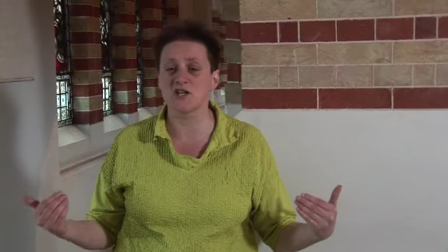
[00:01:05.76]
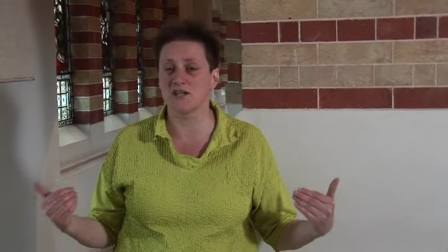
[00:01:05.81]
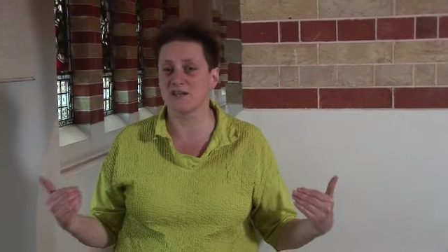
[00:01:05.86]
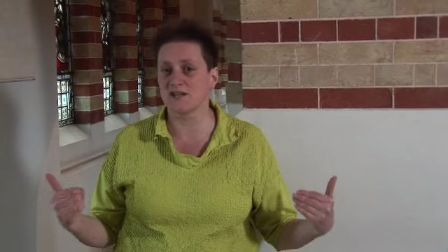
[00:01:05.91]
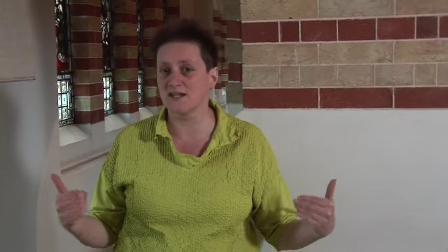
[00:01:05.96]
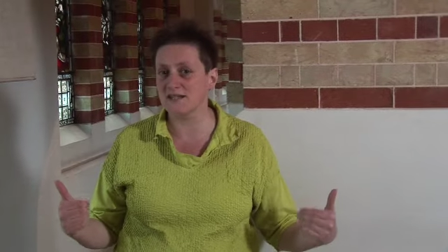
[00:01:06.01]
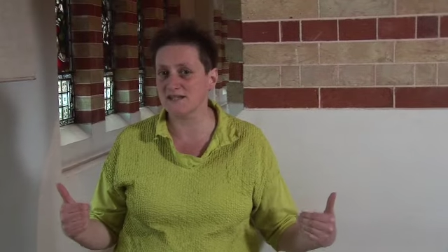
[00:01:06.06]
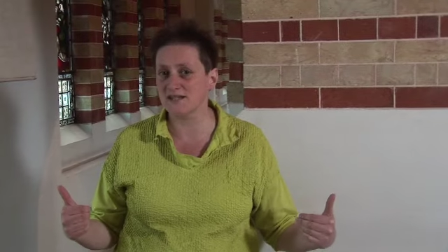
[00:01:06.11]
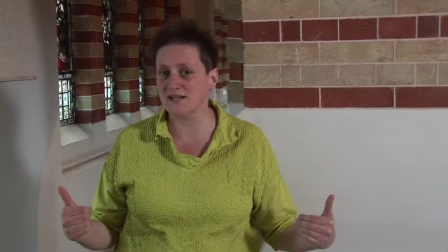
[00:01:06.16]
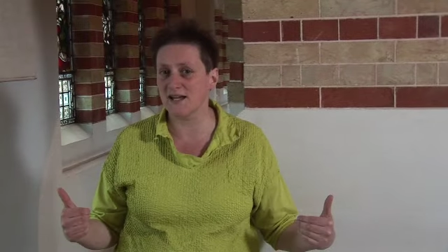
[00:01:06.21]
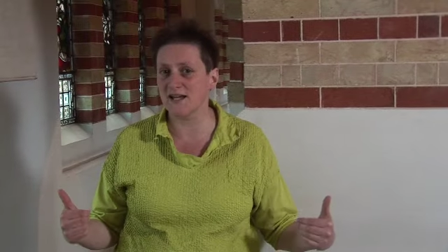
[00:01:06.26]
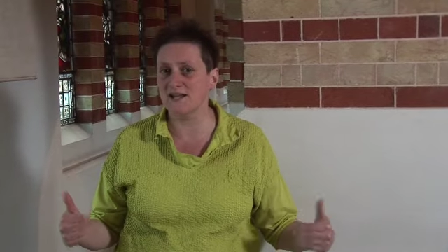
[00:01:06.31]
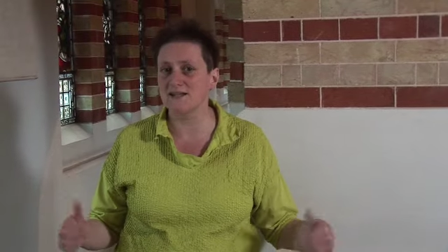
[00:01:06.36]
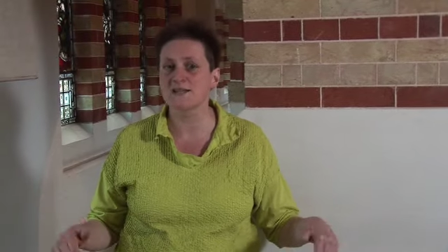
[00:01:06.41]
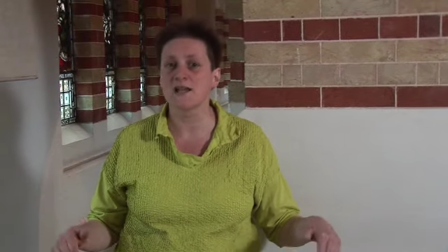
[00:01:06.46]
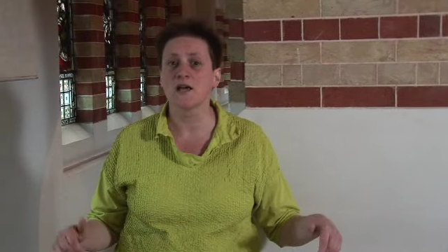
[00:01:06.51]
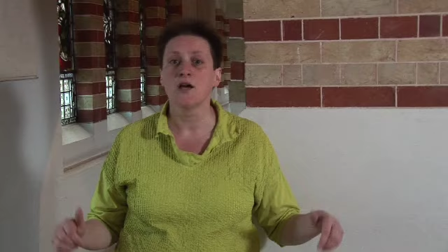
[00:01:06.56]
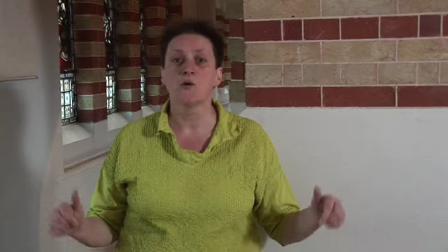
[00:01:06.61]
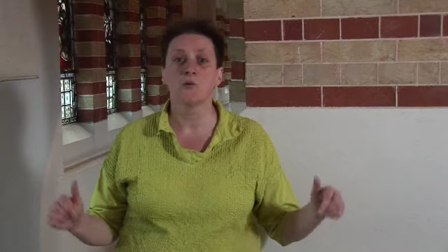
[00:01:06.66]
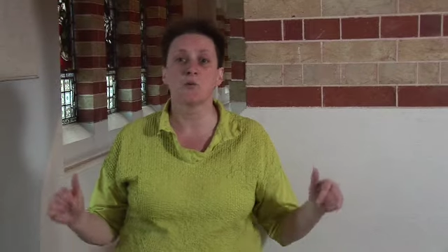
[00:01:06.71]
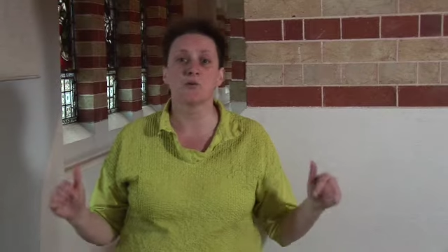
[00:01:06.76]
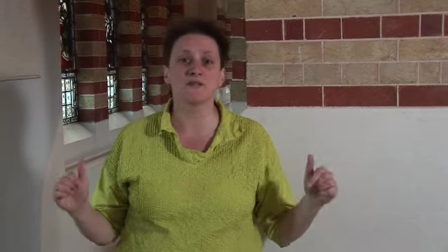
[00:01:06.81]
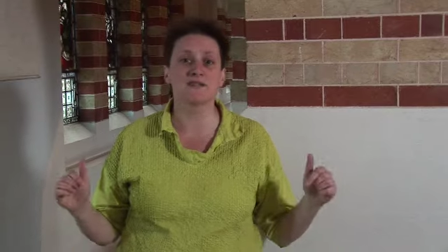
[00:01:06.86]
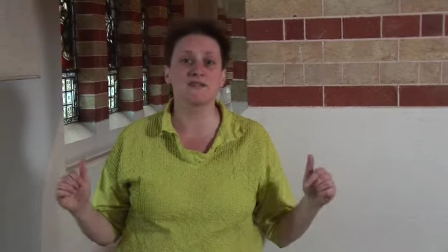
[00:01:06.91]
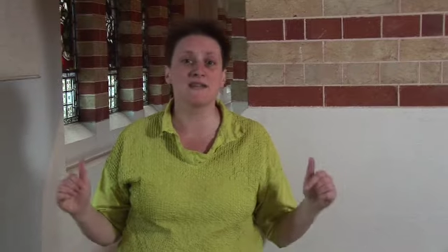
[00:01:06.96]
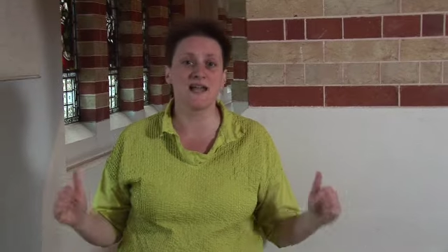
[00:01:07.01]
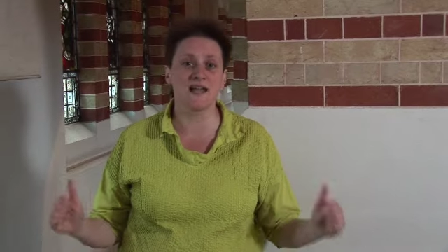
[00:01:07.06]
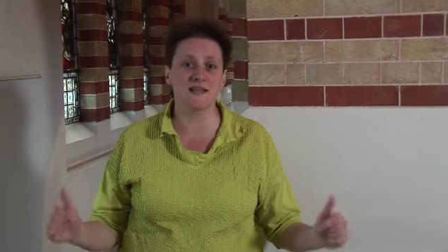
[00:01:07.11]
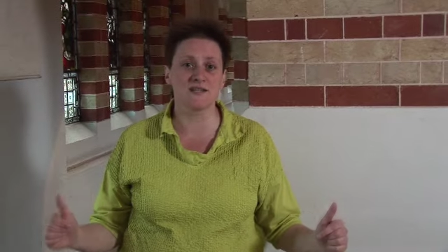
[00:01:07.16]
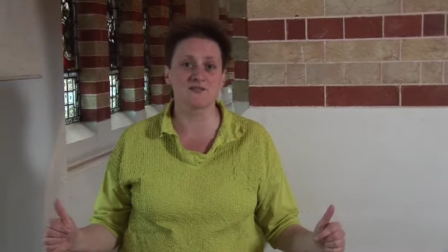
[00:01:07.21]
in this case was
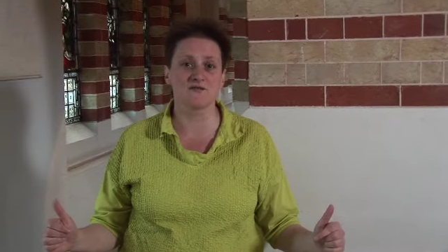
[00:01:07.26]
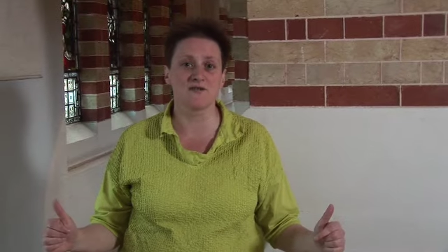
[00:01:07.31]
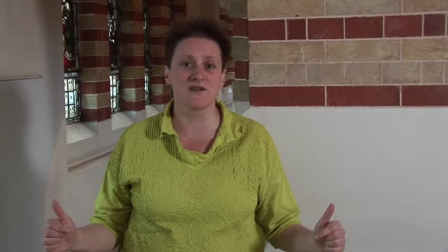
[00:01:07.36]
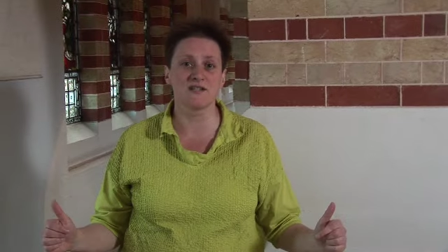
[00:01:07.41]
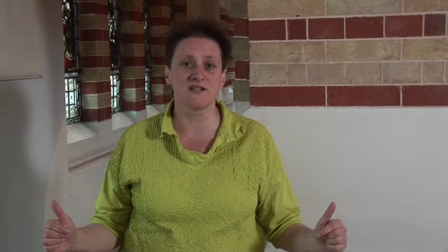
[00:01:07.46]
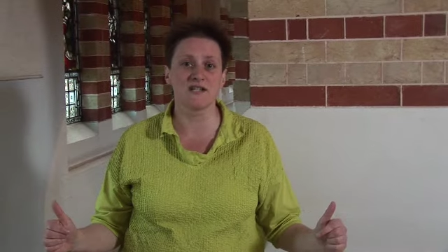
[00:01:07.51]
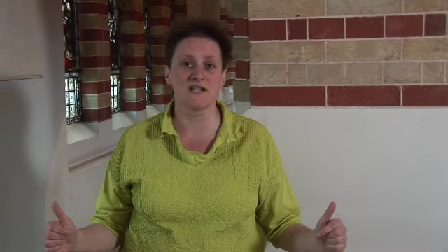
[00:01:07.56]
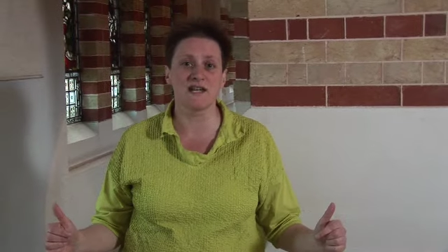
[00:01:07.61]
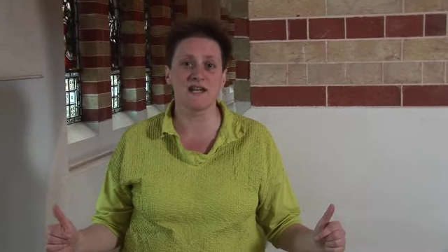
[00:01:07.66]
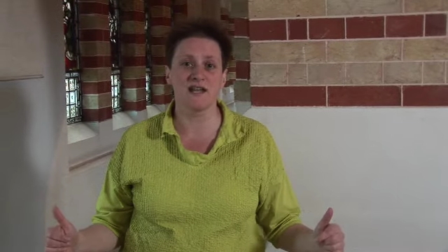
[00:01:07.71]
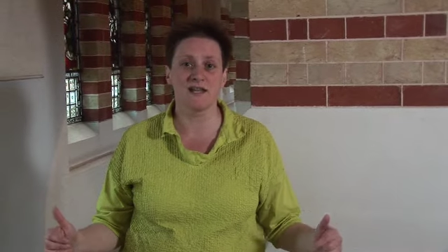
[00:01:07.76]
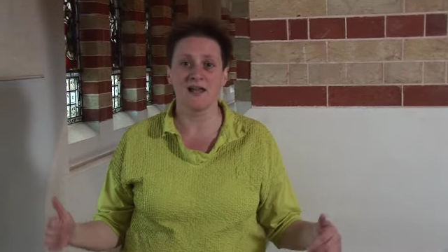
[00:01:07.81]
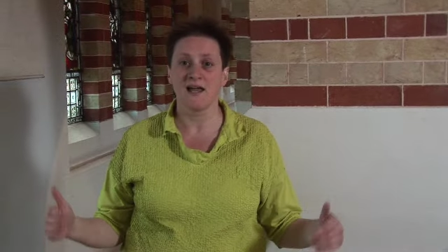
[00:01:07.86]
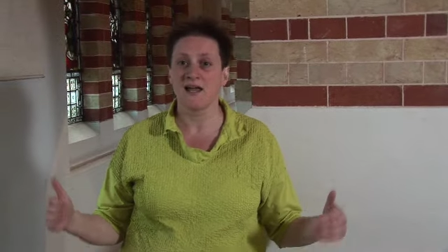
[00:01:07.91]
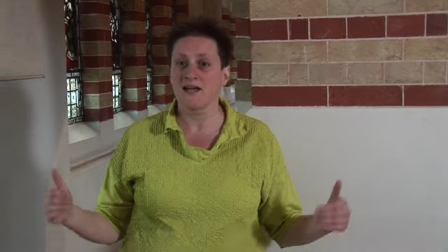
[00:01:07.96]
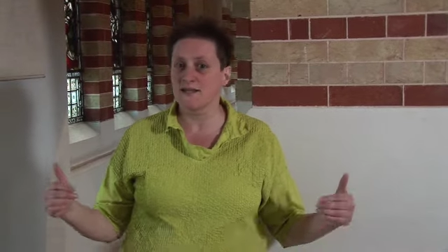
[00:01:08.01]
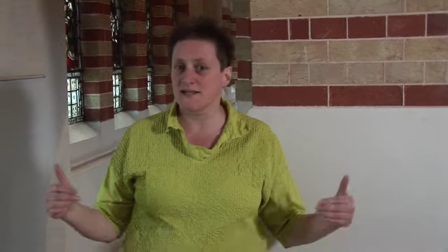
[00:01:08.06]
Nazrudin,